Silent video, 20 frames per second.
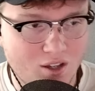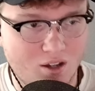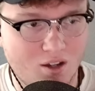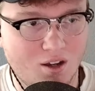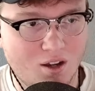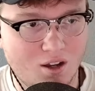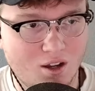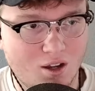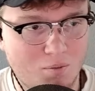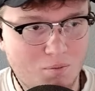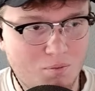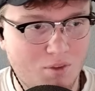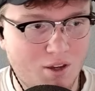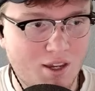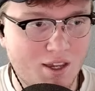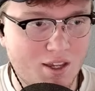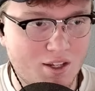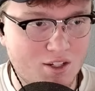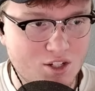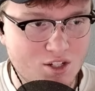
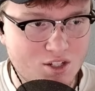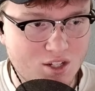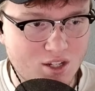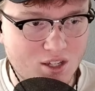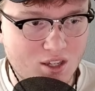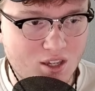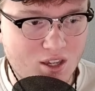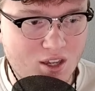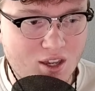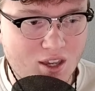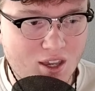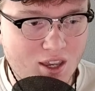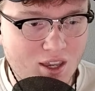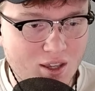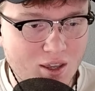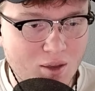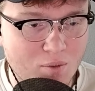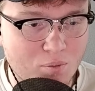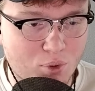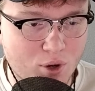Like it just like
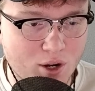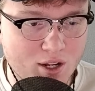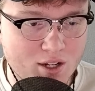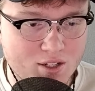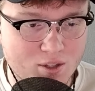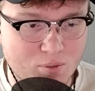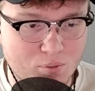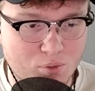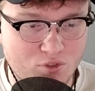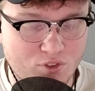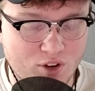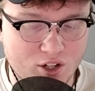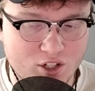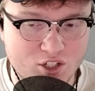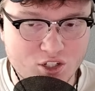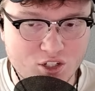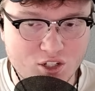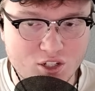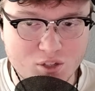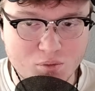it breaks the
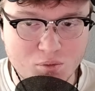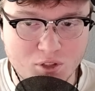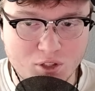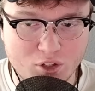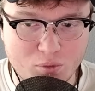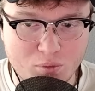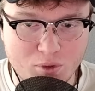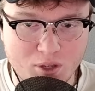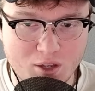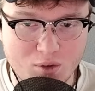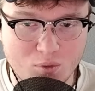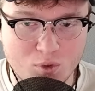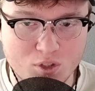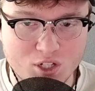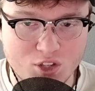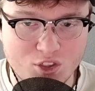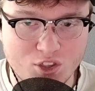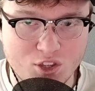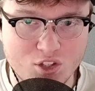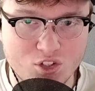perfectionism a little bit,
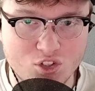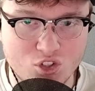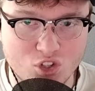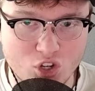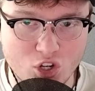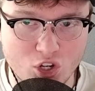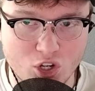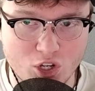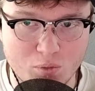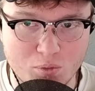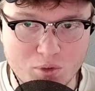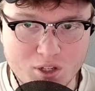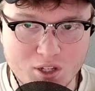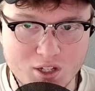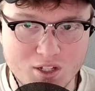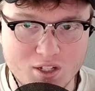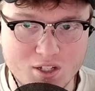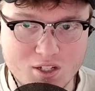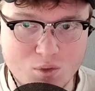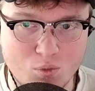which I think is good,
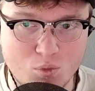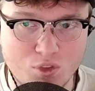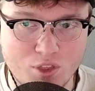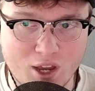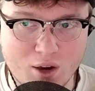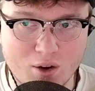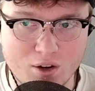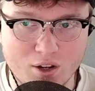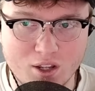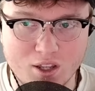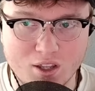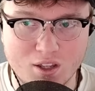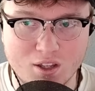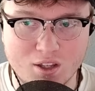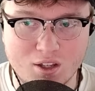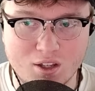because without it,